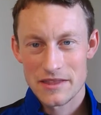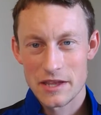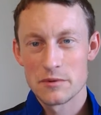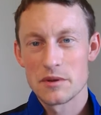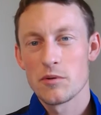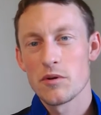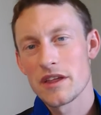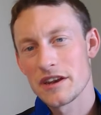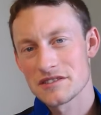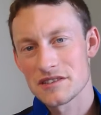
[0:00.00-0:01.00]
Then when you pull
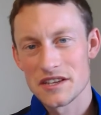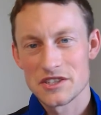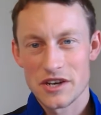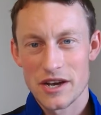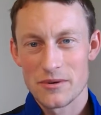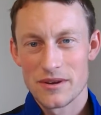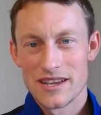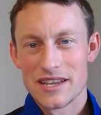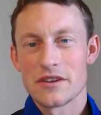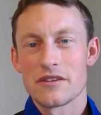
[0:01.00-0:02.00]
that insulation out,
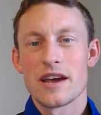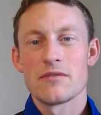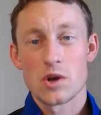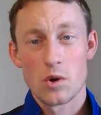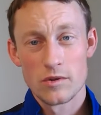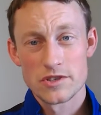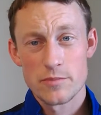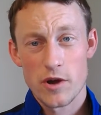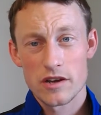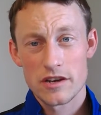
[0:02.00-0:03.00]
you're going to have a cold
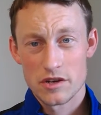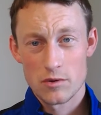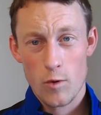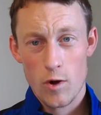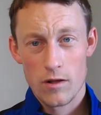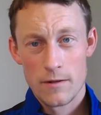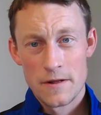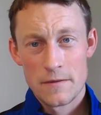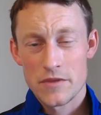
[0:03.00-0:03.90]
spot in your wall,